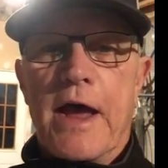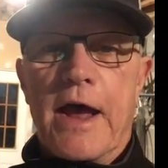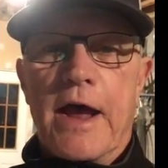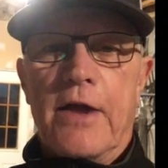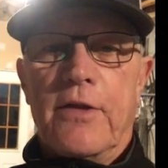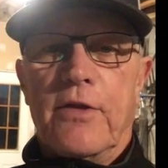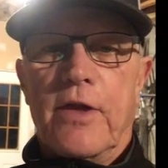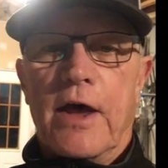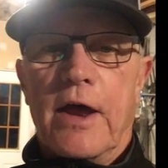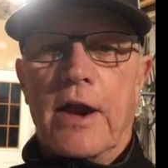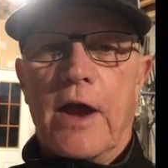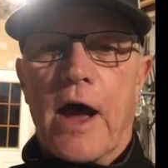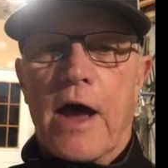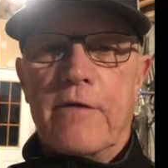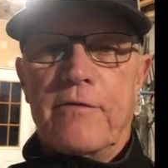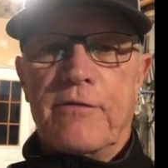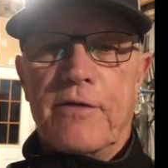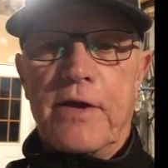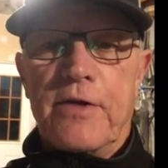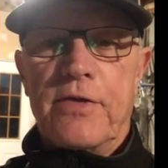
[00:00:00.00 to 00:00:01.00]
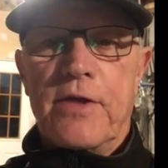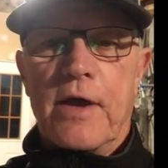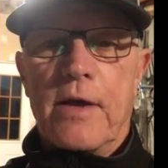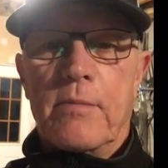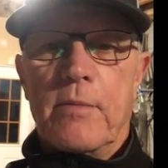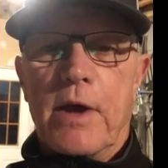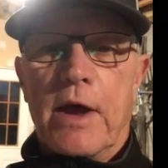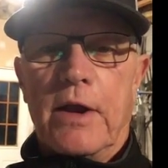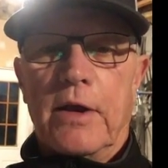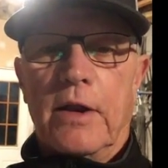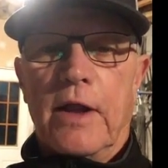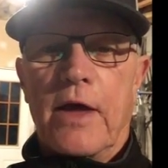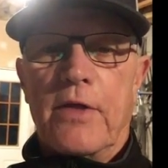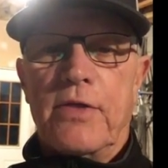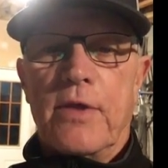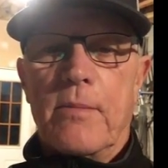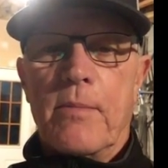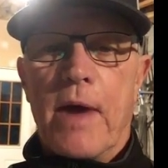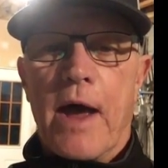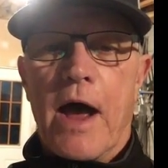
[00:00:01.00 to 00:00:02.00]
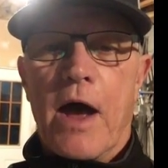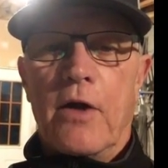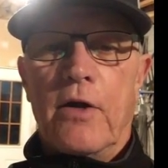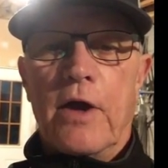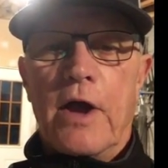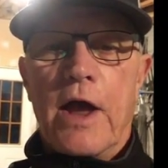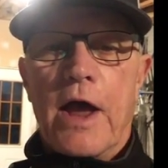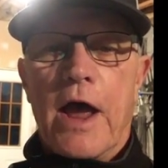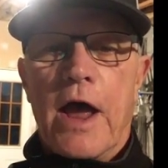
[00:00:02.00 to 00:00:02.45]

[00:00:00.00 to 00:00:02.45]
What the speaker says: and then I feed them and let them out.